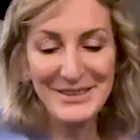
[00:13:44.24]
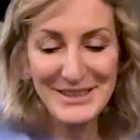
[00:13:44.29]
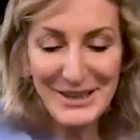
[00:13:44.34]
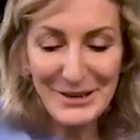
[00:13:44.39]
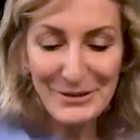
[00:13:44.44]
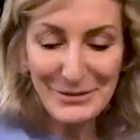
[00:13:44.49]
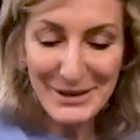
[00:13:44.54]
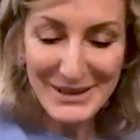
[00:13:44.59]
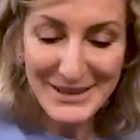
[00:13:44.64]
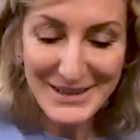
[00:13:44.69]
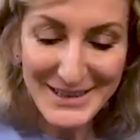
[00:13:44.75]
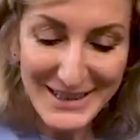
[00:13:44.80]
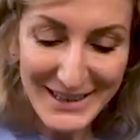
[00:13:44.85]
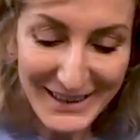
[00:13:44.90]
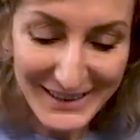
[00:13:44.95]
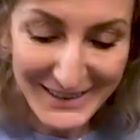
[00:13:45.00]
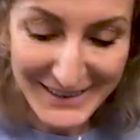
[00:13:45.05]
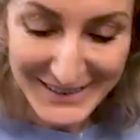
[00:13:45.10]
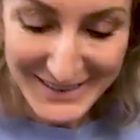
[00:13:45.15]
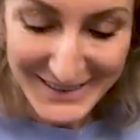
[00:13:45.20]
so well
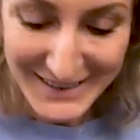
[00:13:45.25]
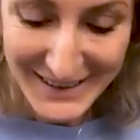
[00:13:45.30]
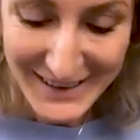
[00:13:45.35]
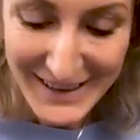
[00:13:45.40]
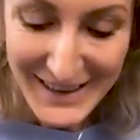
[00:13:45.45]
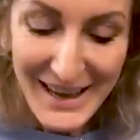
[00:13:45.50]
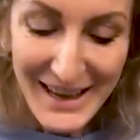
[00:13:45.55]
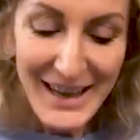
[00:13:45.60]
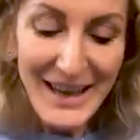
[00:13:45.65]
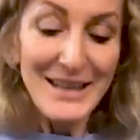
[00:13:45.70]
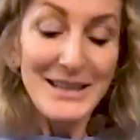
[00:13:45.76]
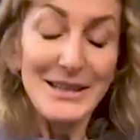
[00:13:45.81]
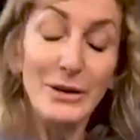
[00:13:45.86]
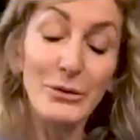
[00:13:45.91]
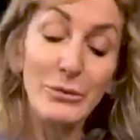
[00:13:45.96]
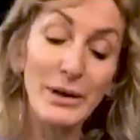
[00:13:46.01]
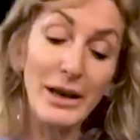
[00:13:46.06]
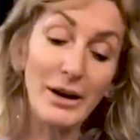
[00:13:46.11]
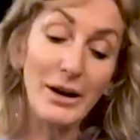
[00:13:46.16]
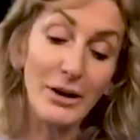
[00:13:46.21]
said. So
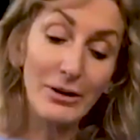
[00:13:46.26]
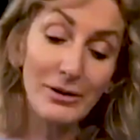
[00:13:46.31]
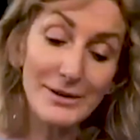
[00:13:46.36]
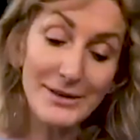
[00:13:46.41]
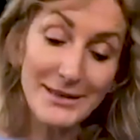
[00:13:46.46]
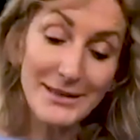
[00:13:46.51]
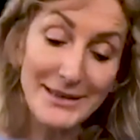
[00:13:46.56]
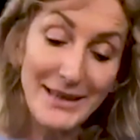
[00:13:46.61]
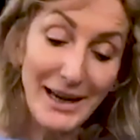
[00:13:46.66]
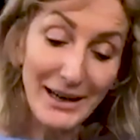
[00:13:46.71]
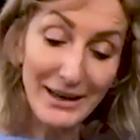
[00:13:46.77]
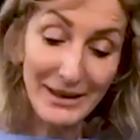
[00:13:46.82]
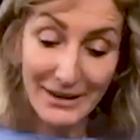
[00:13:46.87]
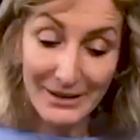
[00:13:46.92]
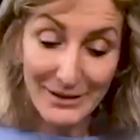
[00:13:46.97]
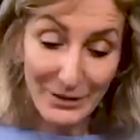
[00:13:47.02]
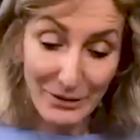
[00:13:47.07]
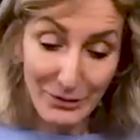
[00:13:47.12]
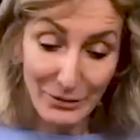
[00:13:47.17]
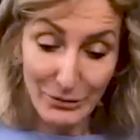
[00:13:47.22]
we are all stuck at
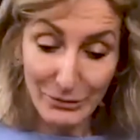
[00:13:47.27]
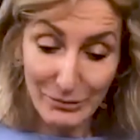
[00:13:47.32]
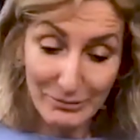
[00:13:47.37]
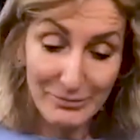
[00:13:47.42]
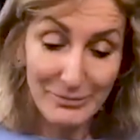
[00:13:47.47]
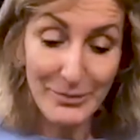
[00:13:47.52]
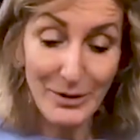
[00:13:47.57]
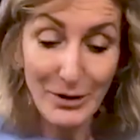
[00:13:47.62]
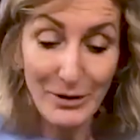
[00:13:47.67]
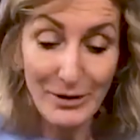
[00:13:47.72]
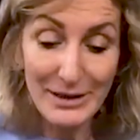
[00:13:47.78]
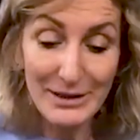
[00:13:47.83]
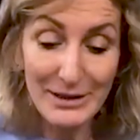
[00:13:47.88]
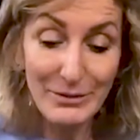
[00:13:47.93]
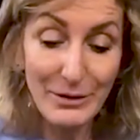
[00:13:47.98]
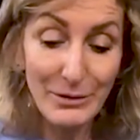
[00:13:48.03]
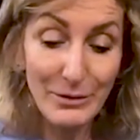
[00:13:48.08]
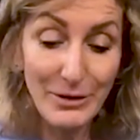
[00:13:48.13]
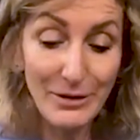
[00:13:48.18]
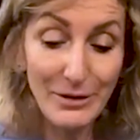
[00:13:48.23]
home, more or less. We
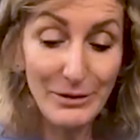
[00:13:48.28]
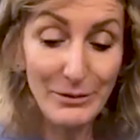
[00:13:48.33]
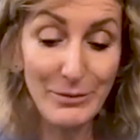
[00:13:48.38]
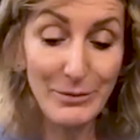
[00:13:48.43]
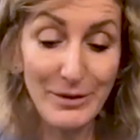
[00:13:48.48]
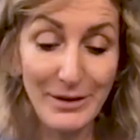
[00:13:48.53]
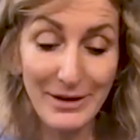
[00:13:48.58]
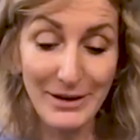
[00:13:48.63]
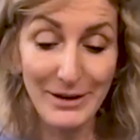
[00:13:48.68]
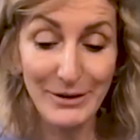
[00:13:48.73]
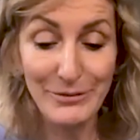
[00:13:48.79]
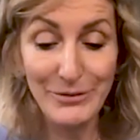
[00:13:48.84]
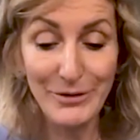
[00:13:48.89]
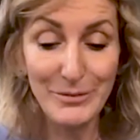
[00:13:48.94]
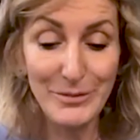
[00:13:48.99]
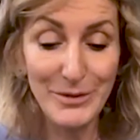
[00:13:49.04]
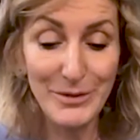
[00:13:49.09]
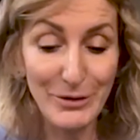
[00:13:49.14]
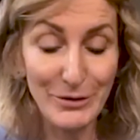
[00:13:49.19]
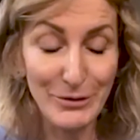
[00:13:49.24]
are all working
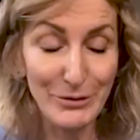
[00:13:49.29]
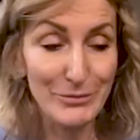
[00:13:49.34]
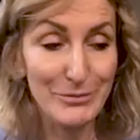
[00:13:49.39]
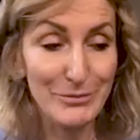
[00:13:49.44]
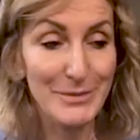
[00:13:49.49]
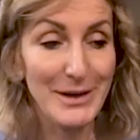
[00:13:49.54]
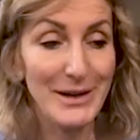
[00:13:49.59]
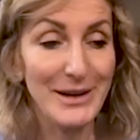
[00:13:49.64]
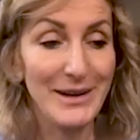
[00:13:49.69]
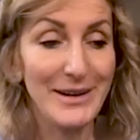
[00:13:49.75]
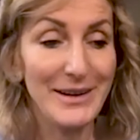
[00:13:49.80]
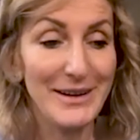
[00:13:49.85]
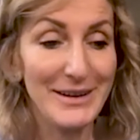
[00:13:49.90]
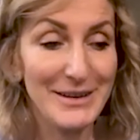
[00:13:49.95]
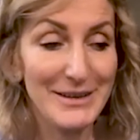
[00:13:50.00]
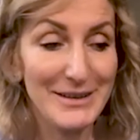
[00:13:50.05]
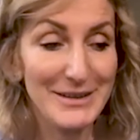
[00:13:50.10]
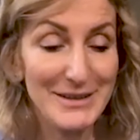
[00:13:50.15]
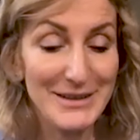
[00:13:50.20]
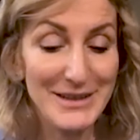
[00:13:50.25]
from home.
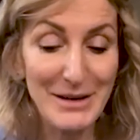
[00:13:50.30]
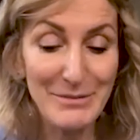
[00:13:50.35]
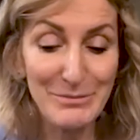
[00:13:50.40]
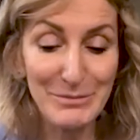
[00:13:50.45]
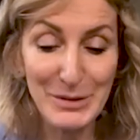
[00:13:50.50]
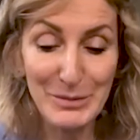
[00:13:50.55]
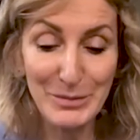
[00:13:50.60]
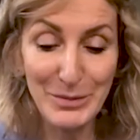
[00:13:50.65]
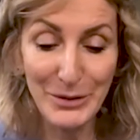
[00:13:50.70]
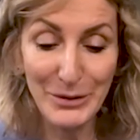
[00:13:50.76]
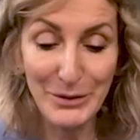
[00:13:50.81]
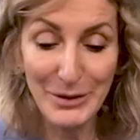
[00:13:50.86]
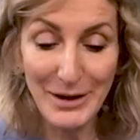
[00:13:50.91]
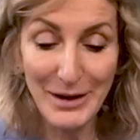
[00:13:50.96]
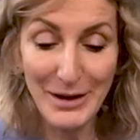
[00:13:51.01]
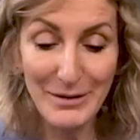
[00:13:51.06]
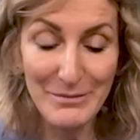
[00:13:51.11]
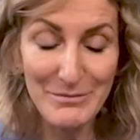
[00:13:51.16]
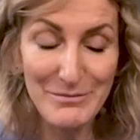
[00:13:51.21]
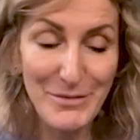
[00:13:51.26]
Some people
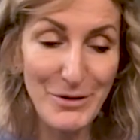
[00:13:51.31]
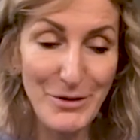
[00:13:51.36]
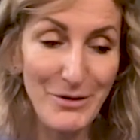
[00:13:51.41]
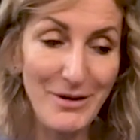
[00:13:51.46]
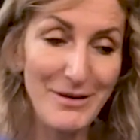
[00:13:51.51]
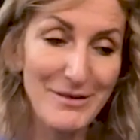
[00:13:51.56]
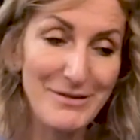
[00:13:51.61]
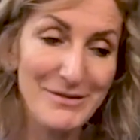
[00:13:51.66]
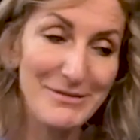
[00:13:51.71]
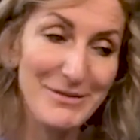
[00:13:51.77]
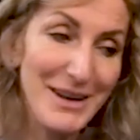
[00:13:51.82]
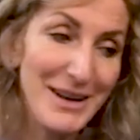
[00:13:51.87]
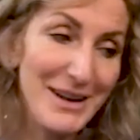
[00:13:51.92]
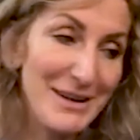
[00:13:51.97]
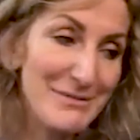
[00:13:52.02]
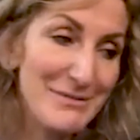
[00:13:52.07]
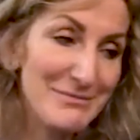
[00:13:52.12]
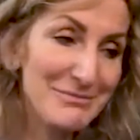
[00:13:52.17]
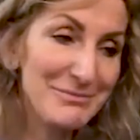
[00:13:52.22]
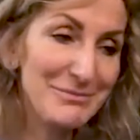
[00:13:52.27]
are more
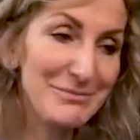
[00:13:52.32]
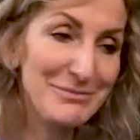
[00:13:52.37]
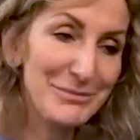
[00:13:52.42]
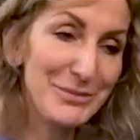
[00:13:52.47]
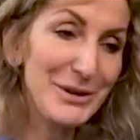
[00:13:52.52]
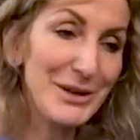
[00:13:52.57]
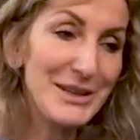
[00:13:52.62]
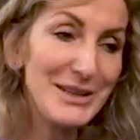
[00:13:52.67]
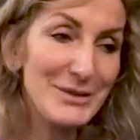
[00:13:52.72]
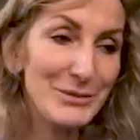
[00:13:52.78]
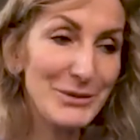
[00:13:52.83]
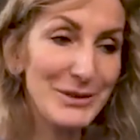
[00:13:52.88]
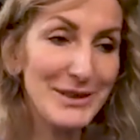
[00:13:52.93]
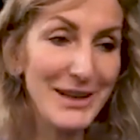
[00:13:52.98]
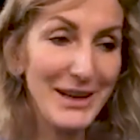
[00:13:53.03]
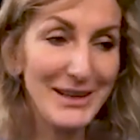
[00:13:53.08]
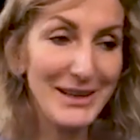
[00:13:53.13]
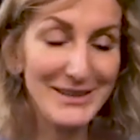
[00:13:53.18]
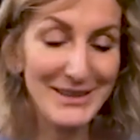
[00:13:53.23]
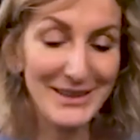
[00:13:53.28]
pleased with
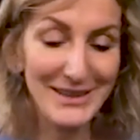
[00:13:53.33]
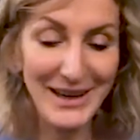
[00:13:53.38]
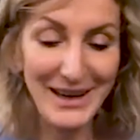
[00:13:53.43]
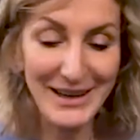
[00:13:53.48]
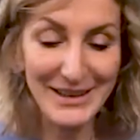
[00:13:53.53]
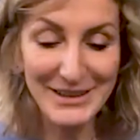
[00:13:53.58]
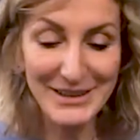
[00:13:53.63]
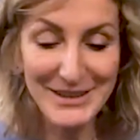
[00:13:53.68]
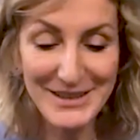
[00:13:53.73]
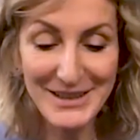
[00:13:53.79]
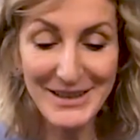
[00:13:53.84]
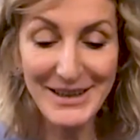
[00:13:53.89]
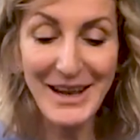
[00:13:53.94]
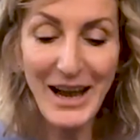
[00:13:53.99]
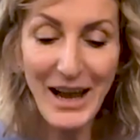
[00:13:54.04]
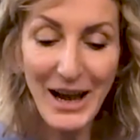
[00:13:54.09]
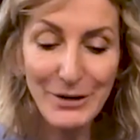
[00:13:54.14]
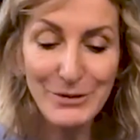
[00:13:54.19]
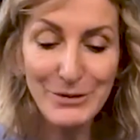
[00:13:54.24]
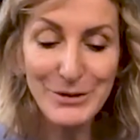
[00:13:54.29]
that than others. And
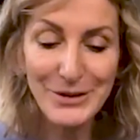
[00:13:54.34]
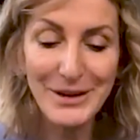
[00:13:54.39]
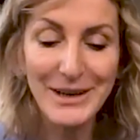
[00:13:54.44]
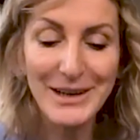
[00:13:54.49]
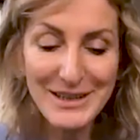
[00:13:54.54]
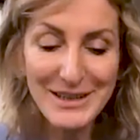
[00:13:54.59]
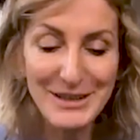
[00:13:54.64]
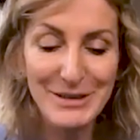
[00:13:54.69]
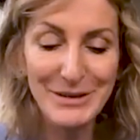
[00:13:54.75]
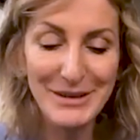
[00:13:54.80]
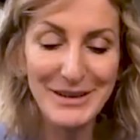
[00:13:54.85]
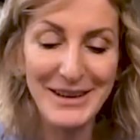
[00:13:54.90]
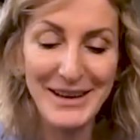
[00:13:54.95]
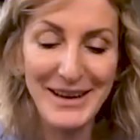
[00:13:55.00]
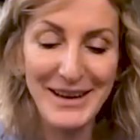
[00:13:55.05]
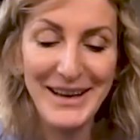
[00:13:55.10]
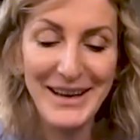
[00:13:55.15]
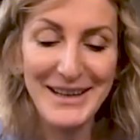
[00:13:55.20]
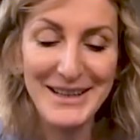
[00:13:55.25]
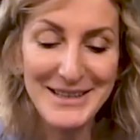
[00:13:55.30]
how to actually
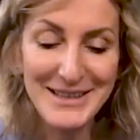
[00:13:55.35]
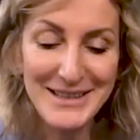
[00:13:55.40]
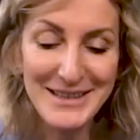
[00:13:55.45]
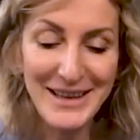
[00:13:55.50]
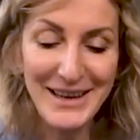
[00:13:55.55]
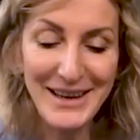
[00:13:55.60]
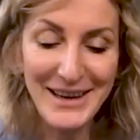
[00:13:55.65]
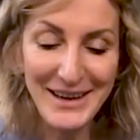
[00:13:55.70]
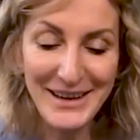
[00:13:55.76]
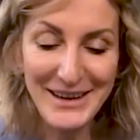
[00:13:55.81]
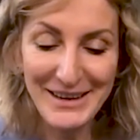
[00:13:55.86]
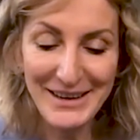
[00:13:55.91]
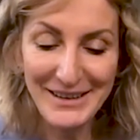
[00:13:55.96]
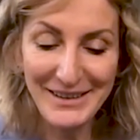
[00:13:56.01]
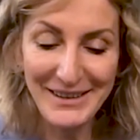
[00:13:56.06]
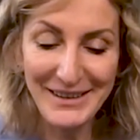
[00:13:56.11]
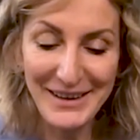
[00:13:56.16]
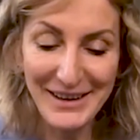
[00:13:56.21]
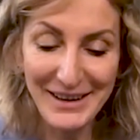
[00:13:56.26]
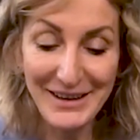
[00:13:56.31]
stay
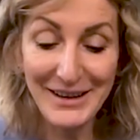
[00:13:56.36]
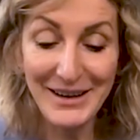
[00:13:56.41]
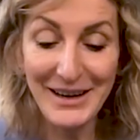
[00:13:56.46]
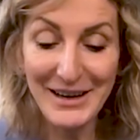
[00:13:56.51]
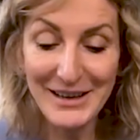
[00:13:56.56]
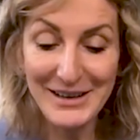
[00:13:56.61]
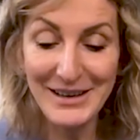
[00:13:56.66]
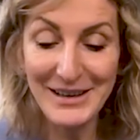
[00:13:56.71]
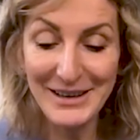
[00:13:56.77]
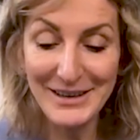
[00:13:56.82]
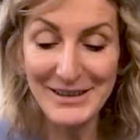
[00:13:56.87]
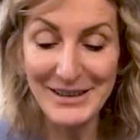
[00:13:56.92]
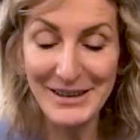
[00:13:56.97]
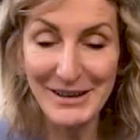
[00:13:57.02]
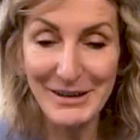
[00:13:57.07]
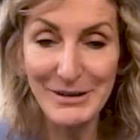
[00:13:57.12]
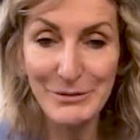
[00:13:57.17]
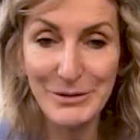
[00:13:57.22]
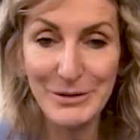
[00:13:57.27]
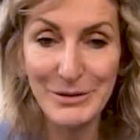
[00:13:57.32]
a great
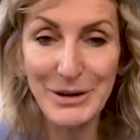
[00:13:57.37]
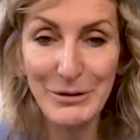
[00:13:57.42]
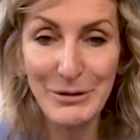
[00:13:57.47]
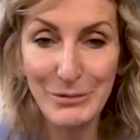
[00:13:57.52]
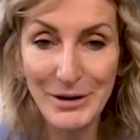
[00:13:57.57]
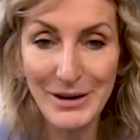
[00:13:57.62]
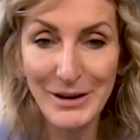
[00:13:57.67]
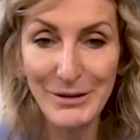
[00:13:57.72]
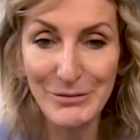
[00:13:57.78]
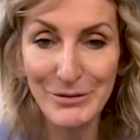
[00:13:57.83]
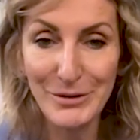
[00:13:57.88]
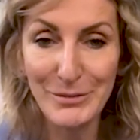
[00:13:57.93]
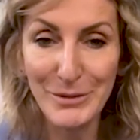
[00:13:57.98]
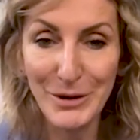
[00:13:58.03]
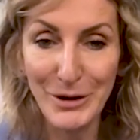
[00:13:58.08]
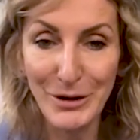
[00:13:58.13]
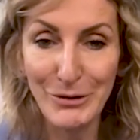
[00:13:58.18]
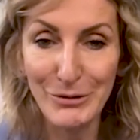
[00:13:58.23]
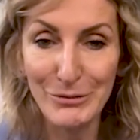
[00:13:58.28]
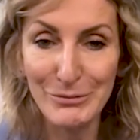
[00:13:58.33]
leader when you're working from
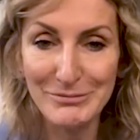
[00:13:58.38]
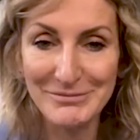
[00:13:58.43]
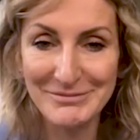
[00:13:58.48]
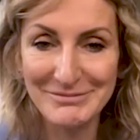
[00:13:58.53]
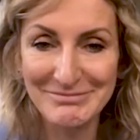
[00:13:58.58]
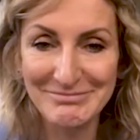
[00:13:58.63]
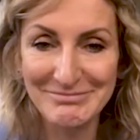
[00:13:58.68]
home?